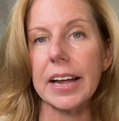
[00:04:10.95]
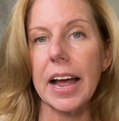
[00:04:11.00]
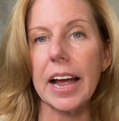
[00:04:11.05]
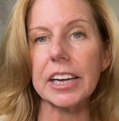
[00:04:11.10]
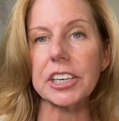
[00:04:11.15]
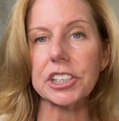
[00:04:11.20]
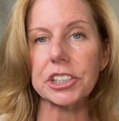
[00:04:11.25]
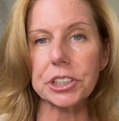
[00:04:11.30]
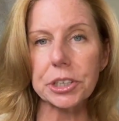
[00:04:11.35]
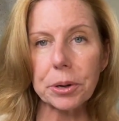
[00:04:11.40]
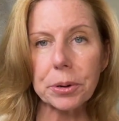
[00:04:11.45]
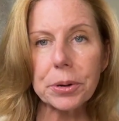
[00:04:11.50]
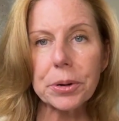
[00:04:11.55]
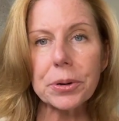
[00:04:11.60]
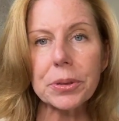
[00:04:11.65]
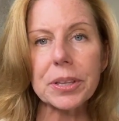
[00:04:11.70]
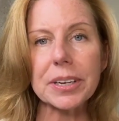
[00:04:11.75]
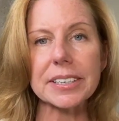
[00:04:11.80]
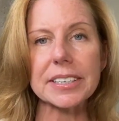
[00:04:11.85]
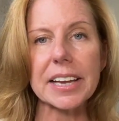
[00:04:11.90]
I show
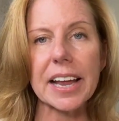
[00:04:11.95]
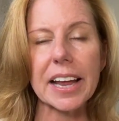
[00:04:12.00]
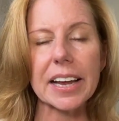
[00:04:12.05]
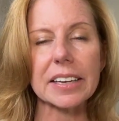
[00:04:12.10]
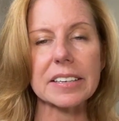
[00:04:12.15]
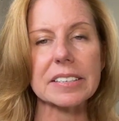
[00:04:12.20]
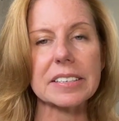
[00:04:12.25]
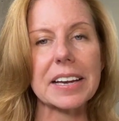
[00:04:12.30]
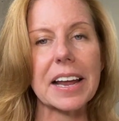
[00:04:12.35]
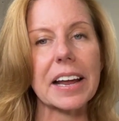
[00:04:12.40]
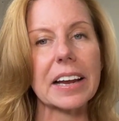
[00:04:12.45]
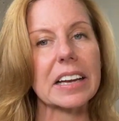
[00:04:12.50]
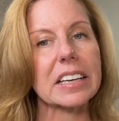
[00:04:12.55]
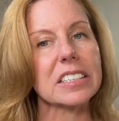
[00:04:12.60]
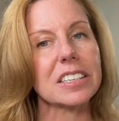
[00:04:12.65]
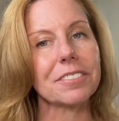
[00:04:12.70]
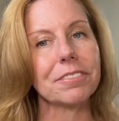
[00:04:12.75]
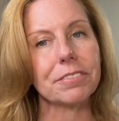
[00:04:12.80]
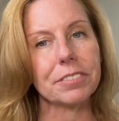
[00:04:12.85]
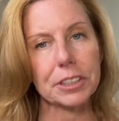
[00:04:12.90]
you the tech stack
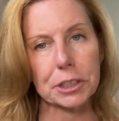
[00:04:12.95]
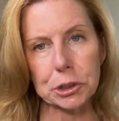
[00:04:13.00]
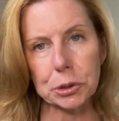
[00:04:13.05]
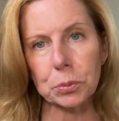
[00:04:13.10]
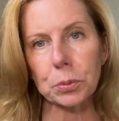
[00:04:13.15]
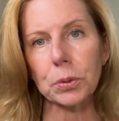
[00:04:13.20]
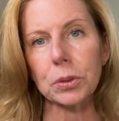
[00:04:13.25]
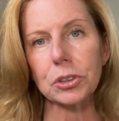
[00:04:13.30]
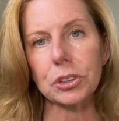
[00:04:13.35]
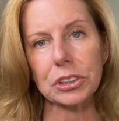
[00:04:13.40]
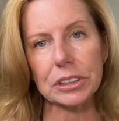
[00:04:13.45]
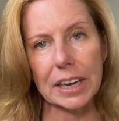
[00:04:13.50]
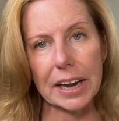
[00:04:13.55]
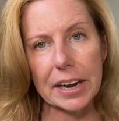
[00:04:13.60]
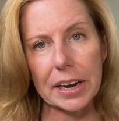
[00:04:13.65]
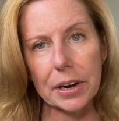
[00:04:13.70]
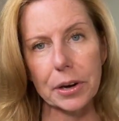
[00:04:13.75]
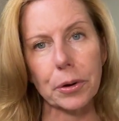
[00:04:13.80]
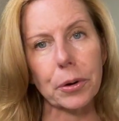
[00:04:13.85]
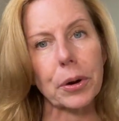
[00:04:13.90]
as a visual
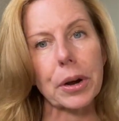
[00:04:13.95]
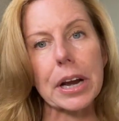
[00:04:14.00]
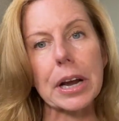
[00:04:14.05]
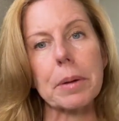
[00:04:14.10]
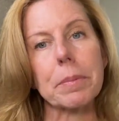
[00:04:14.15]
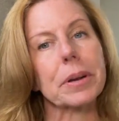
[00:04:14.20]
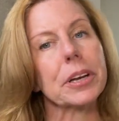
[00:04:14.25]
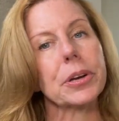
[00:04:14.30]
diagram,